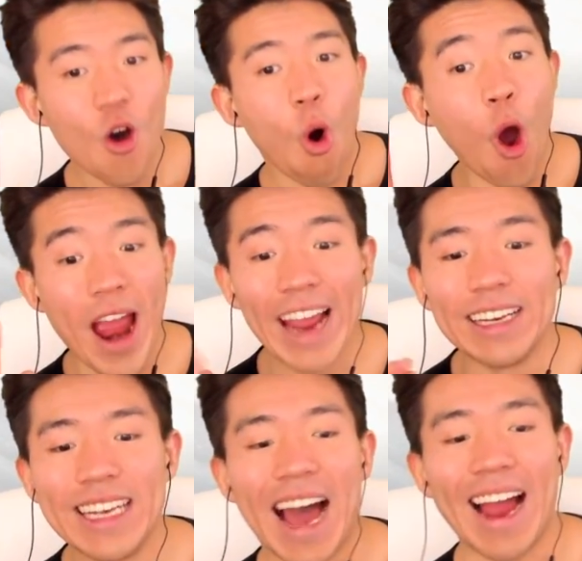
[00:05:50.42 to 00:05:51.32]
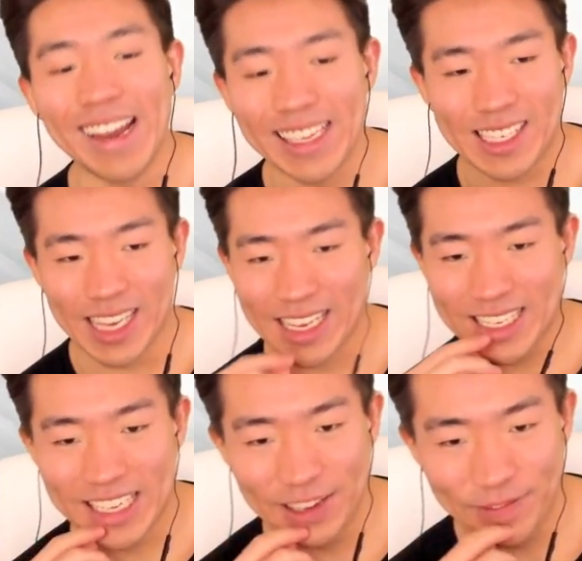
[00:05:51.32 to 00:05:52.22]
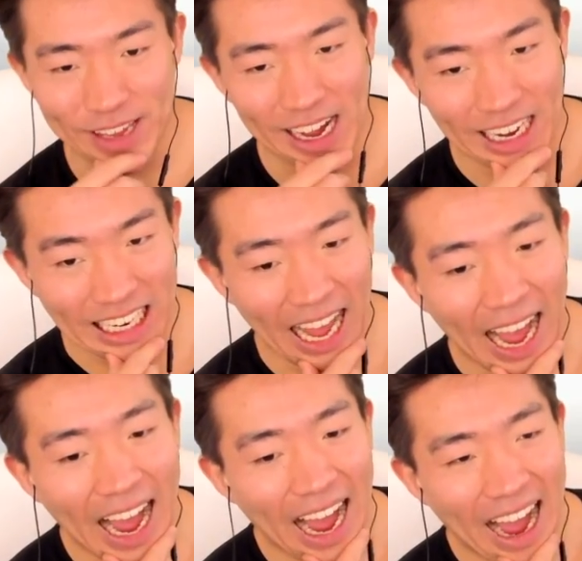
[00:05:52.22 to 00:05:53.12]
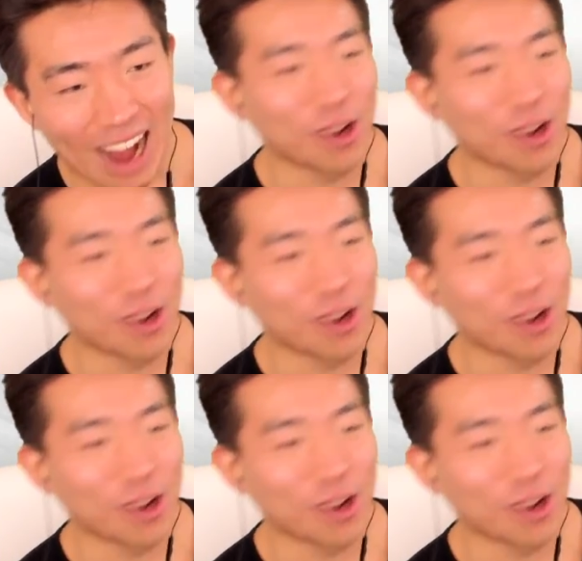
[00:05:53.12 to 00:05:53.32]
Or a 96 Steve Young. I'll